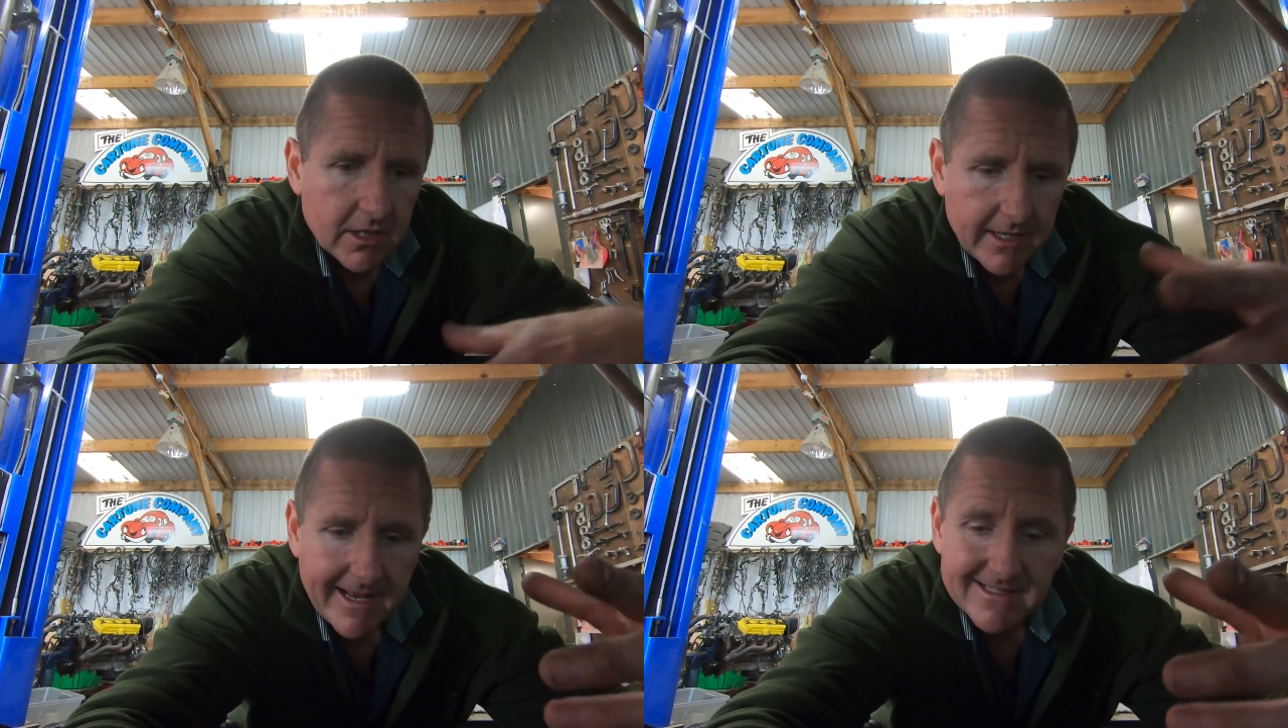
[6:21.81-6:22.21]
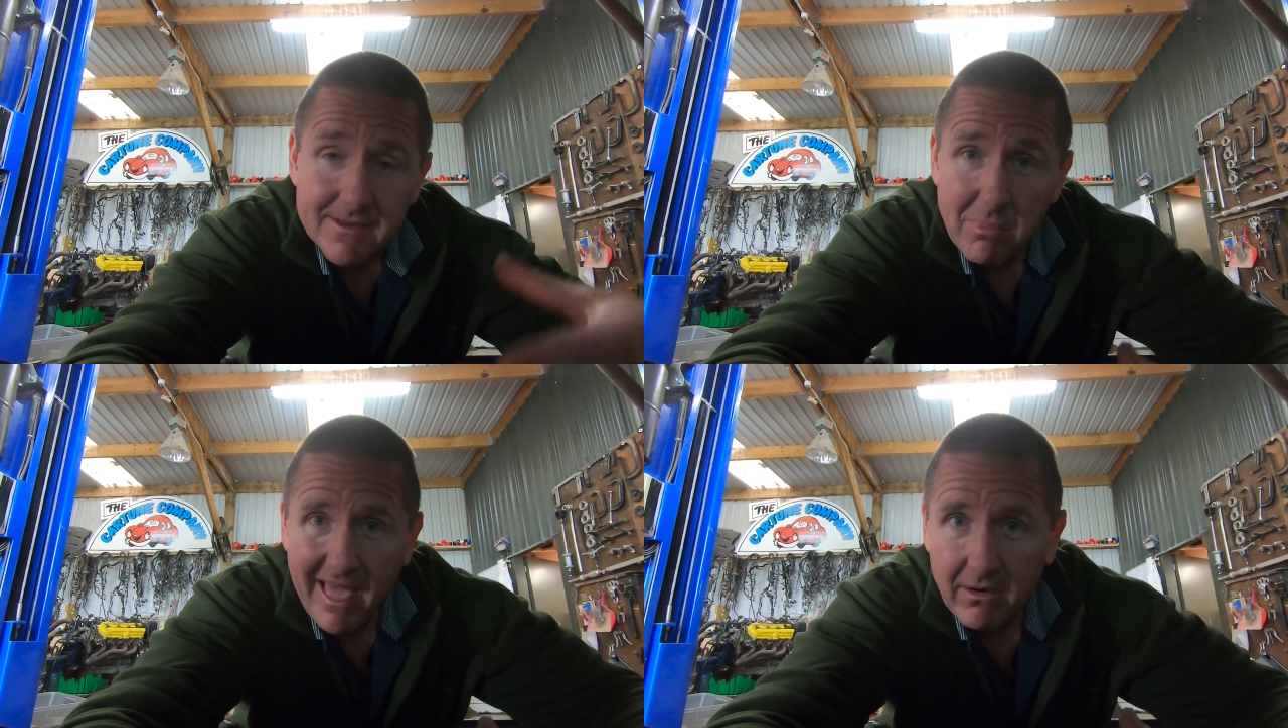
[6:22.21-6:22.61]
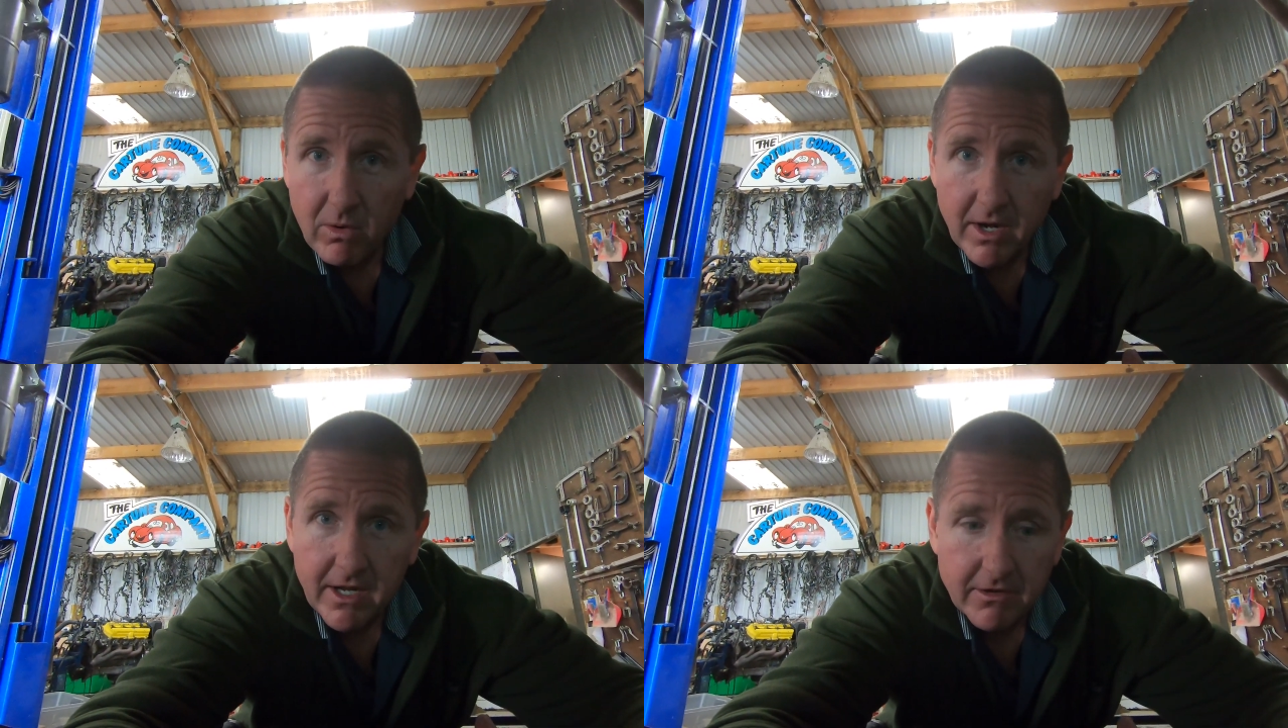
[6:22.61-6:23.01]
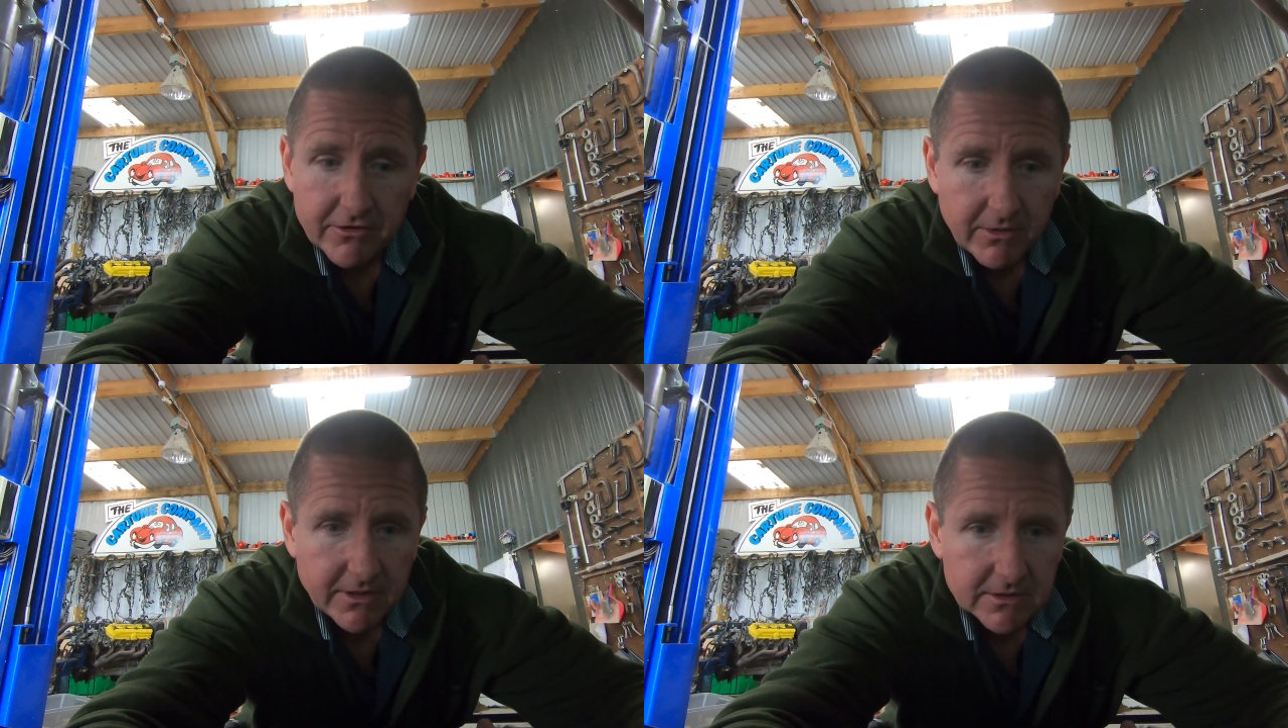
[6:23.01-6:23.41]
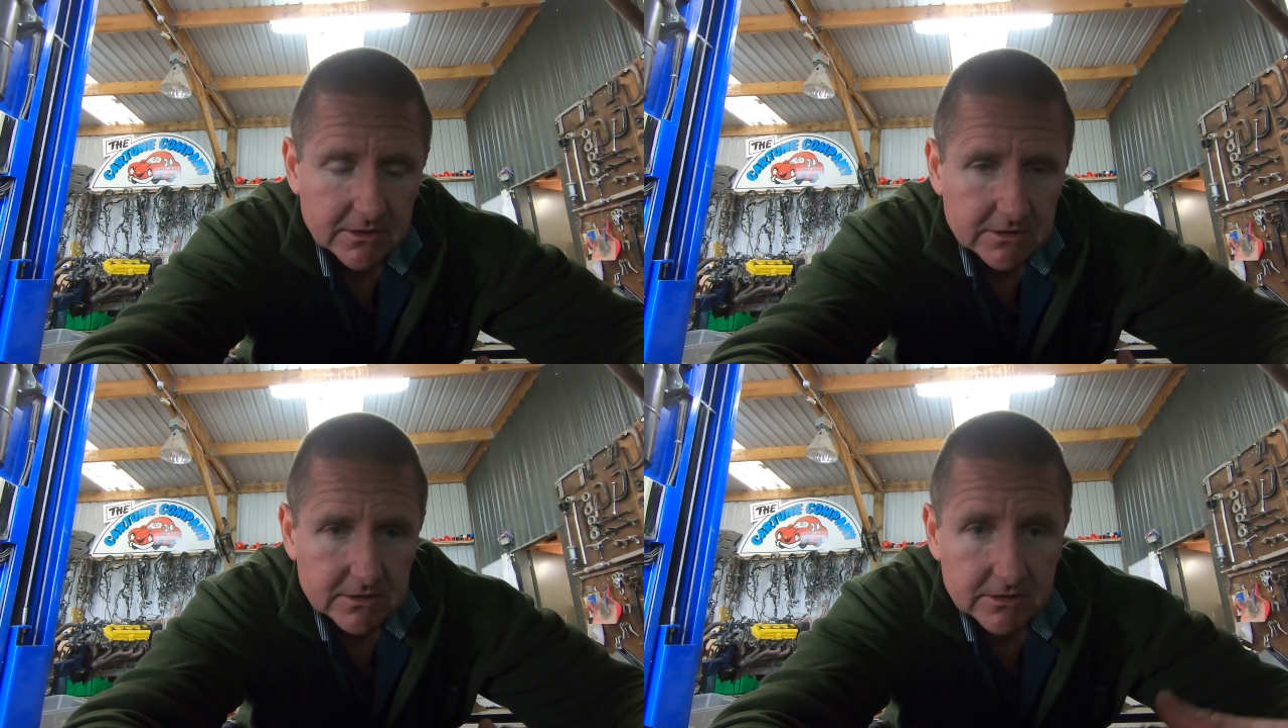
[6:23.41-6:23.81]
It has the black wire going to it.
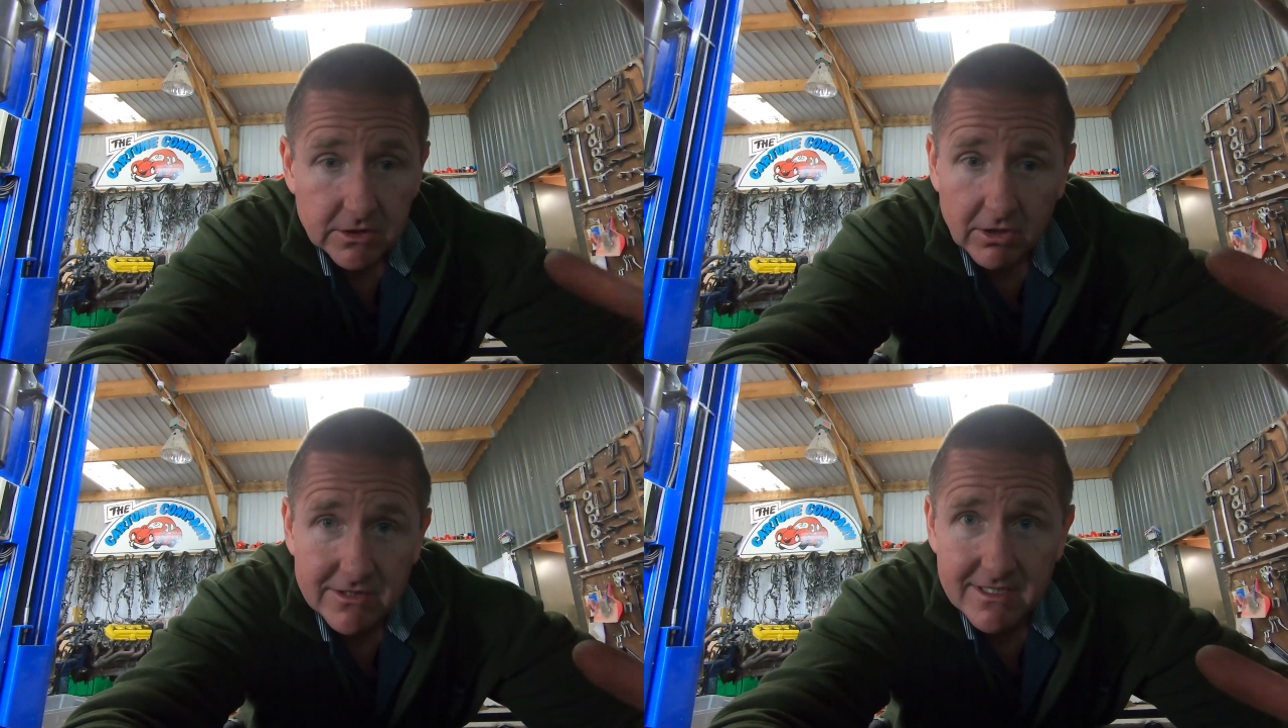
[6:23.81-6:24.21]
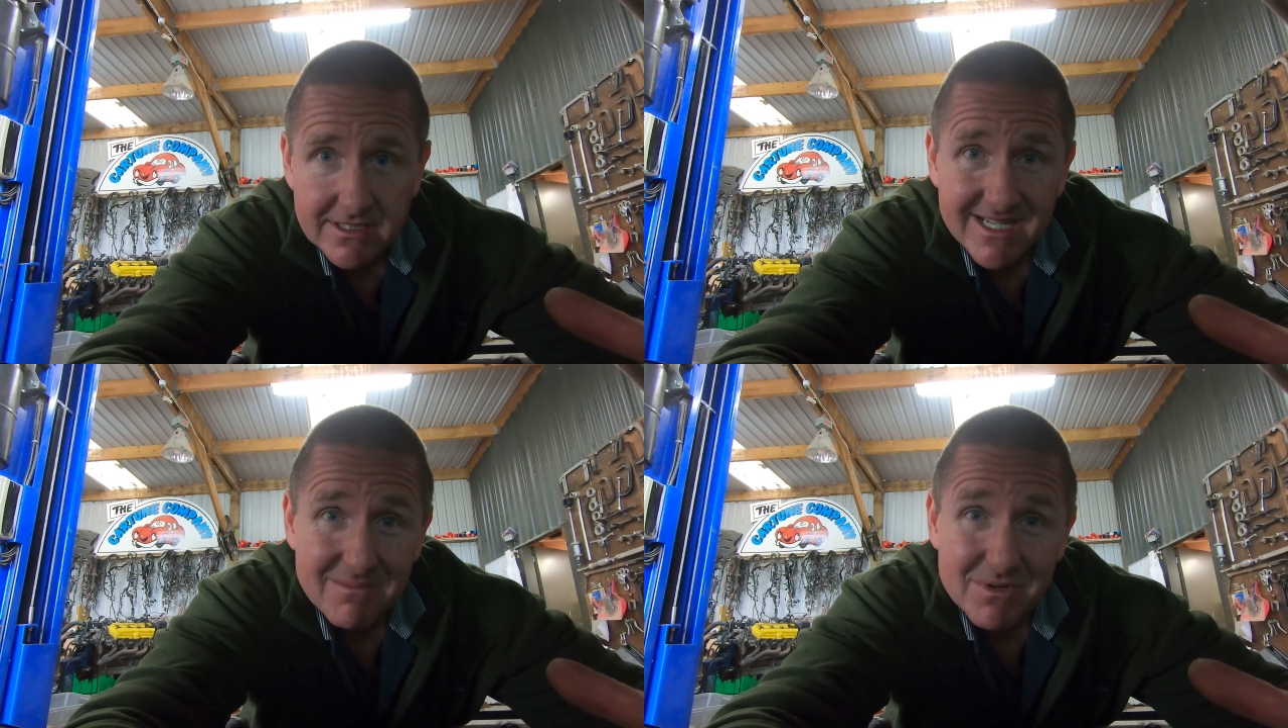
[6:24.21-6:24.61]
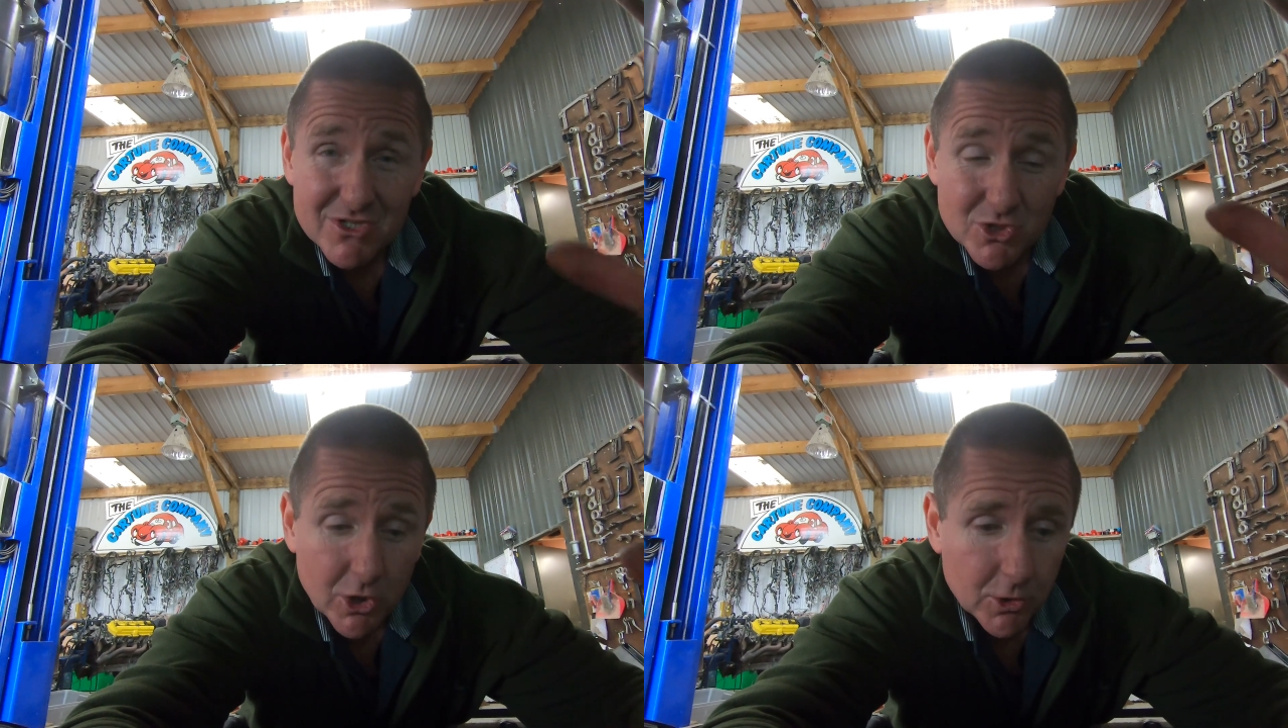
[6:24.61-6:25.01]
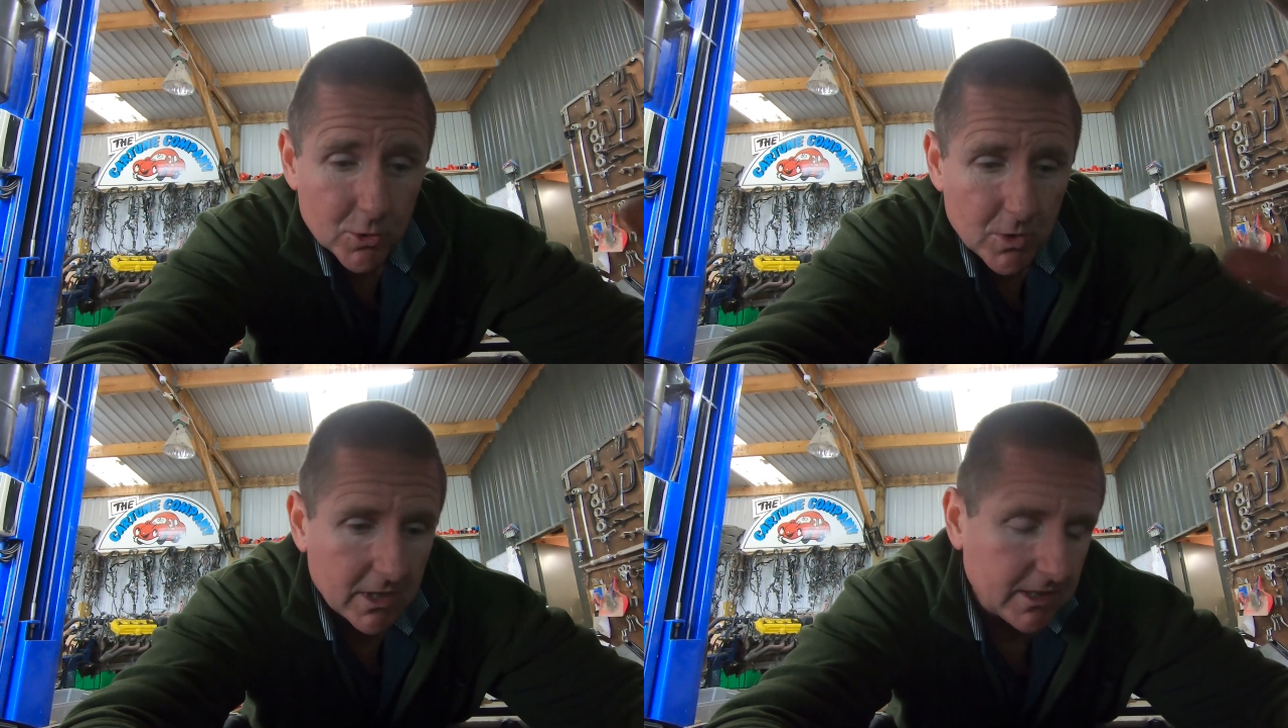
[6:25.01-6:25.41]
Knock sensor number 2